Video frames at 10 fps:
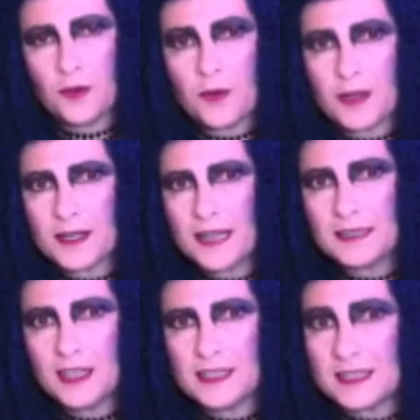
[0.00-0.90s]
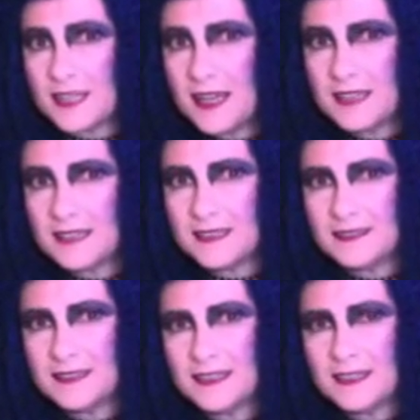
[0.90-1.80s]
We're Not Gonna Take It
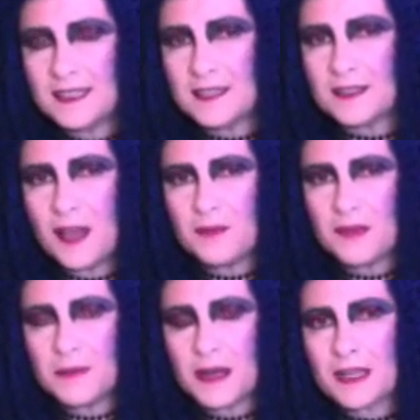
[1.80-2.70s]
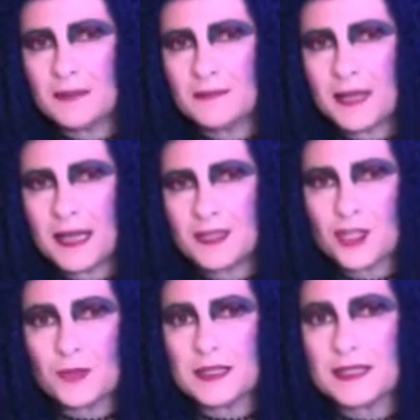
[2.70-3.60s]
is a song by the American
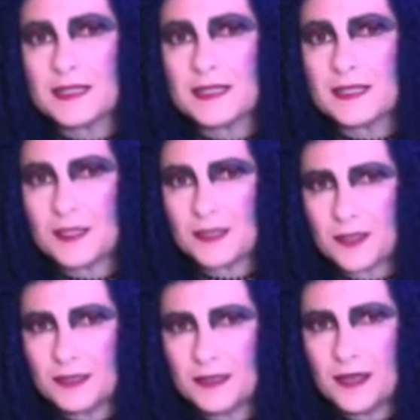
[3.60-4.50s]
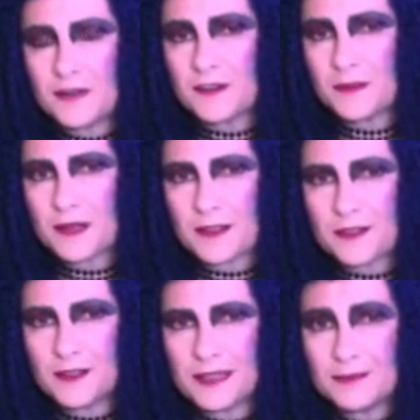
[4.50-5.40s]
band Twisted Sister from their
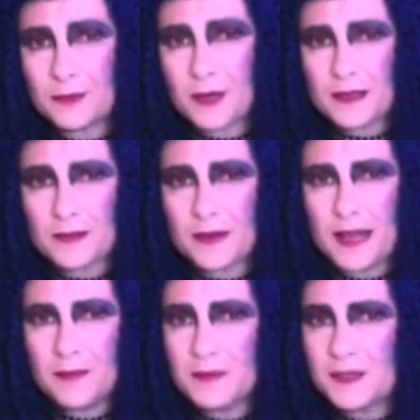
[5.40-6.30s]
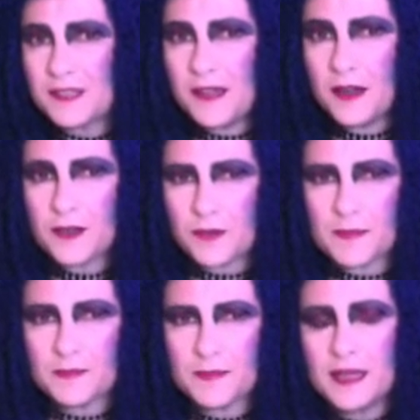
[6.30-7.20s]
third and breakthrough album, Stay
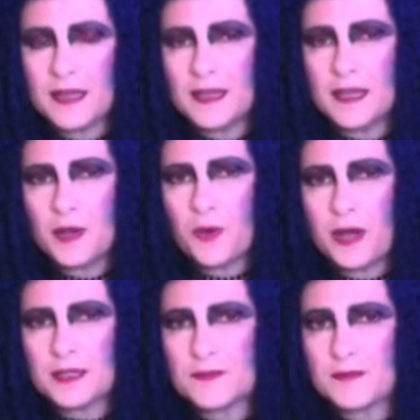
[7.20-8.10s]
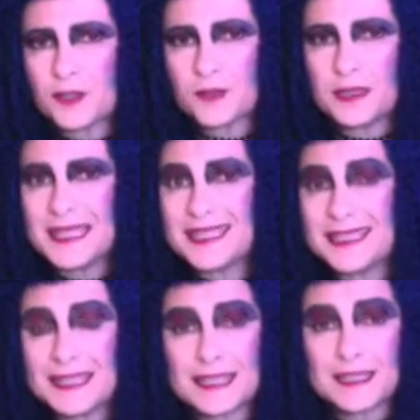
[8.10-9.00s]
Hungry. It was first released
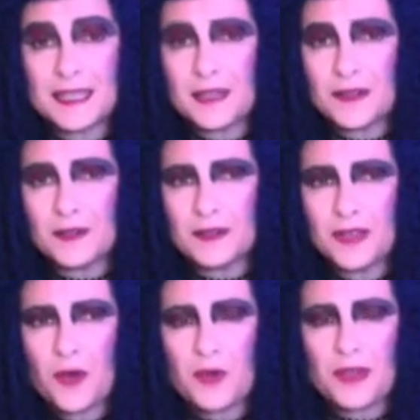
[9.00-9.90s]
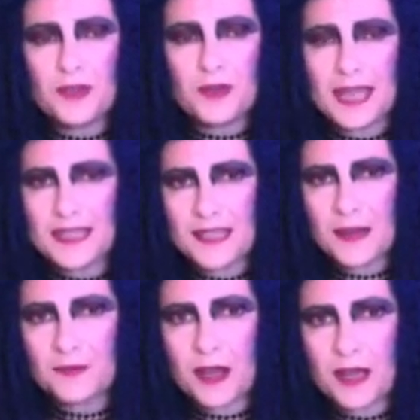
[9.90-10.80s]
as a single with You Can't
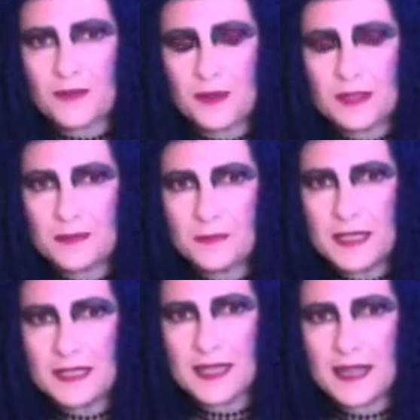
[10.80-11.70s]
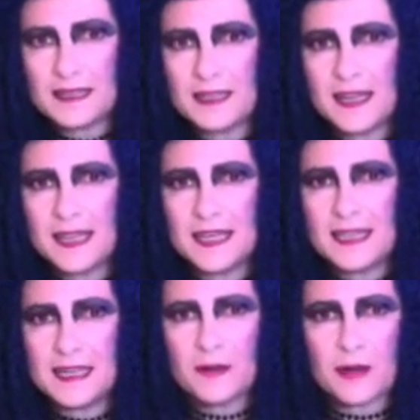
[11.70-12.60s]
Stop Rock and Roll as the B-side
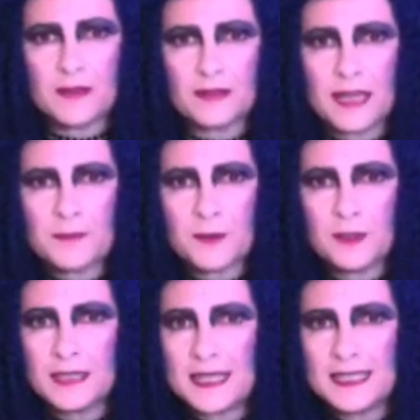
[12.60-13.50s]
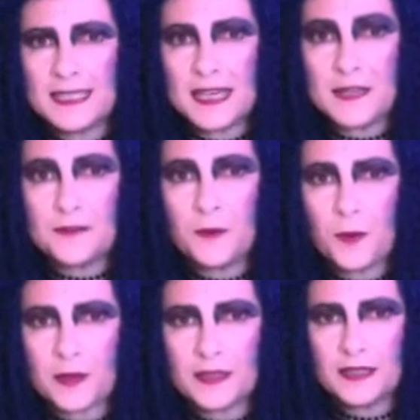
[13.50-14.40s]
in around April
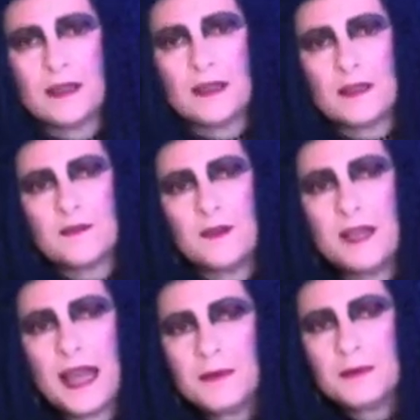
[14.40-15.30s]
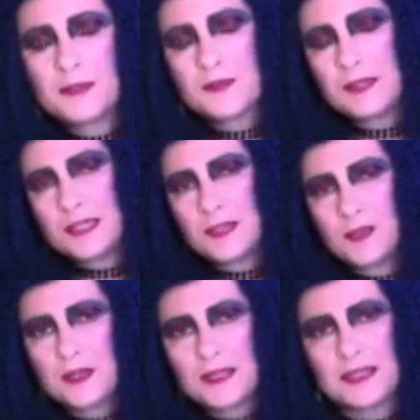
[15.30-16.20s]
1984. The full album was
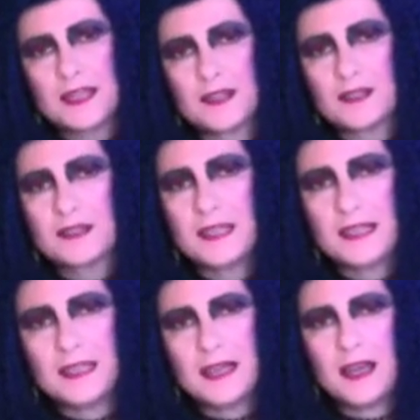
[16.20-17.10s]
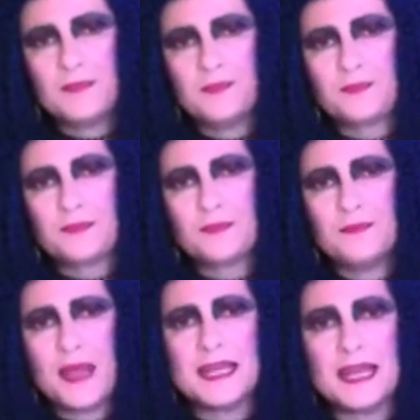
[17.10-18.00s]
released 2 weeks later in
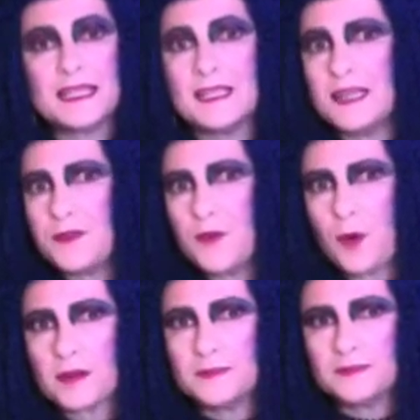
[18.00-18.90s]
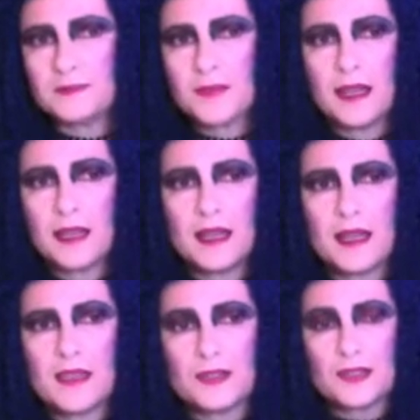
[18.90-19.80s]
May 1984.
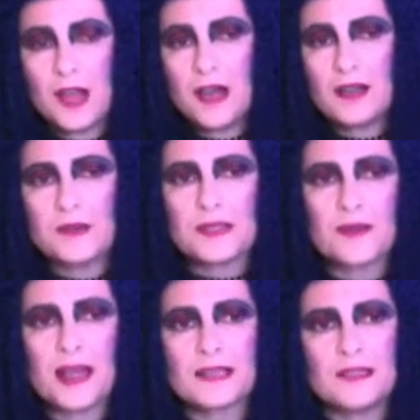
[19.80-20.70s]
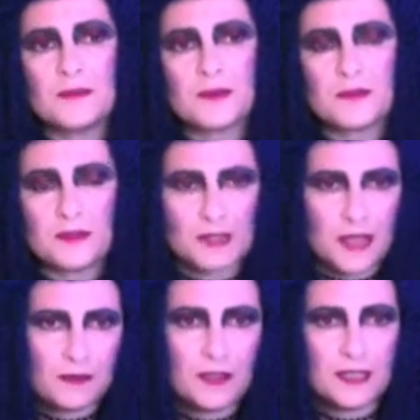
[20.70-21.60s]
The song was ranked there's
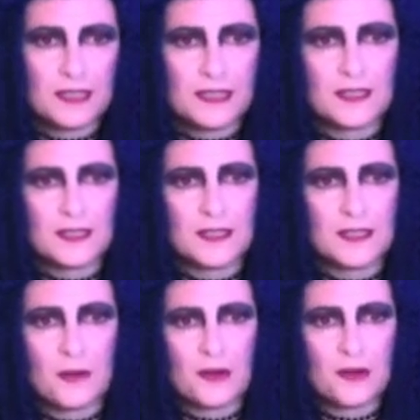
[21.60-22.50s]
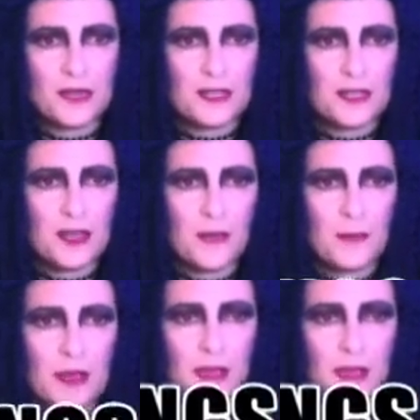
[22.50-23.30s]
several statistics here I'm going to read to you.